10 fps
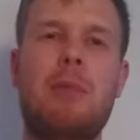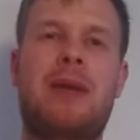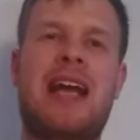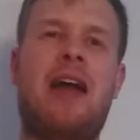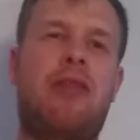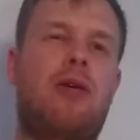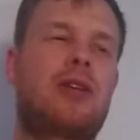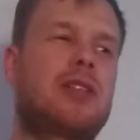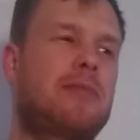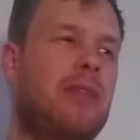but I
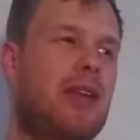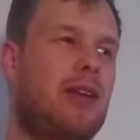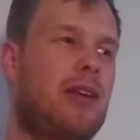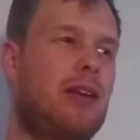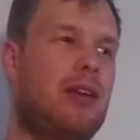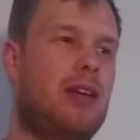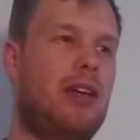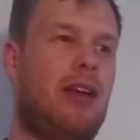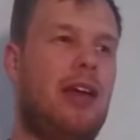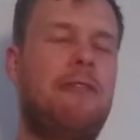thought,
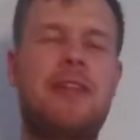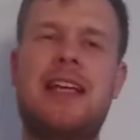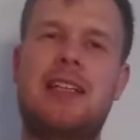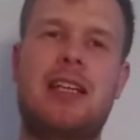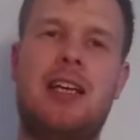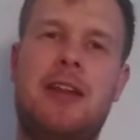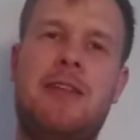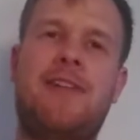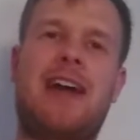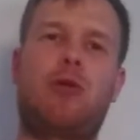
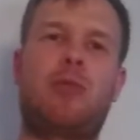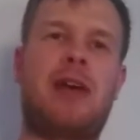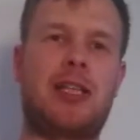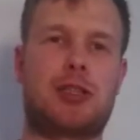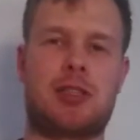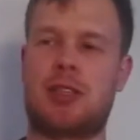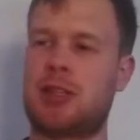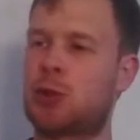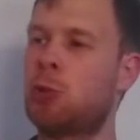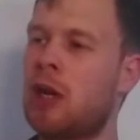if I imagine a
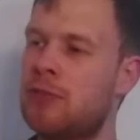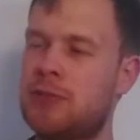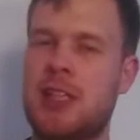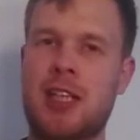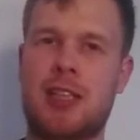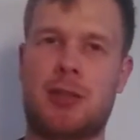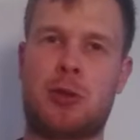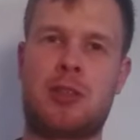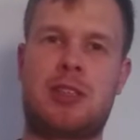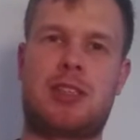
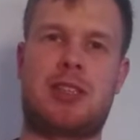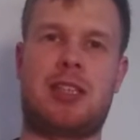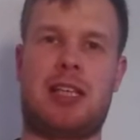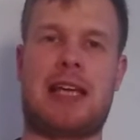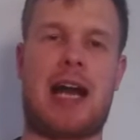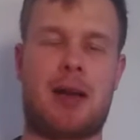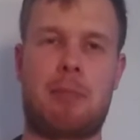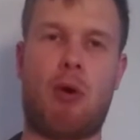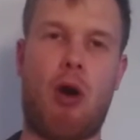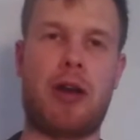12-year-old young
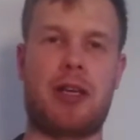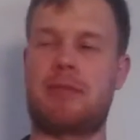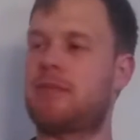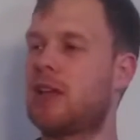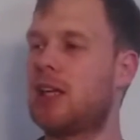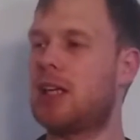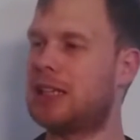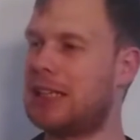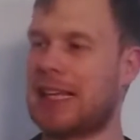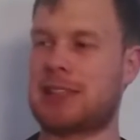boy
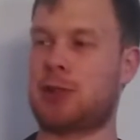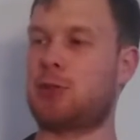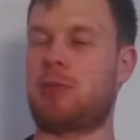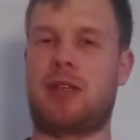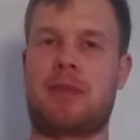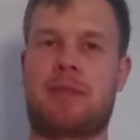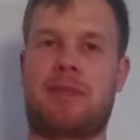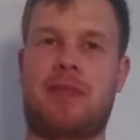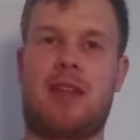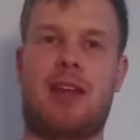next to me,
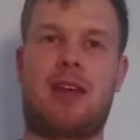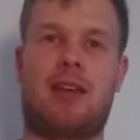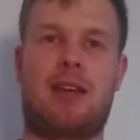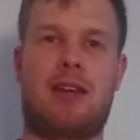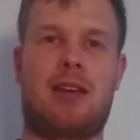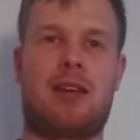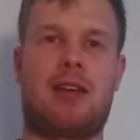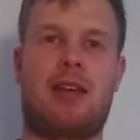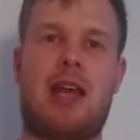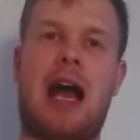
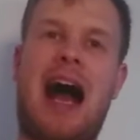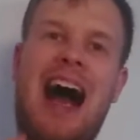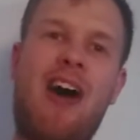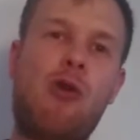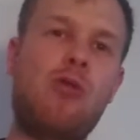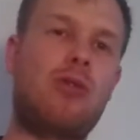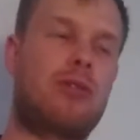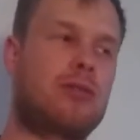how